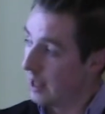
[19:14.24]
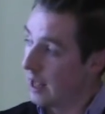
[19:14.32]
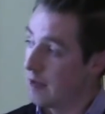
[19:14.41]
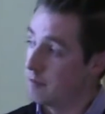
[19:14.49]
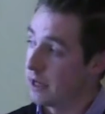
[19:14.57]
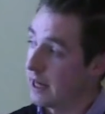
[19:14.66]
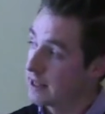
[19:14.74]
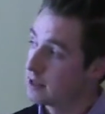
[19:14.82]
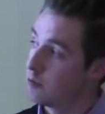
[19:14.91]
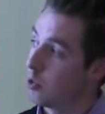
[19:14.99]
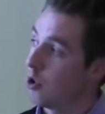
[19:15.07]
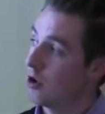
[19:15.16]
And that's
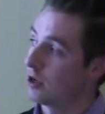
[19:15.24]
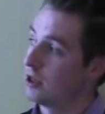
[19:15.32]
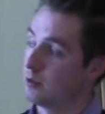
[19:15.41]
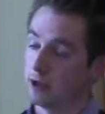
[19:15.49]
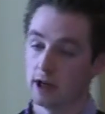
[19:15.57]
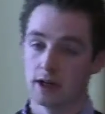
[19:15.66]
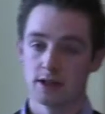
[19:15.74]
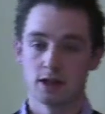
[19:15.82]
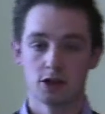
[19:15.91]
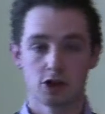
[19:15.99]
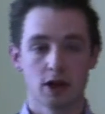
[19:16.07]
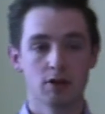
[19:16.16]
important because
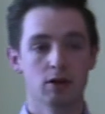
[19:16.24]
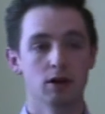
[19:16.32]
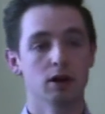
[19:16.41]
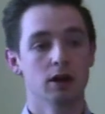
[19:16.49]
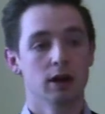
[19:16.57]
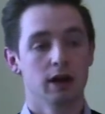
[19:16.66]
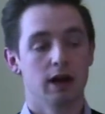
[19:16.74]
in general,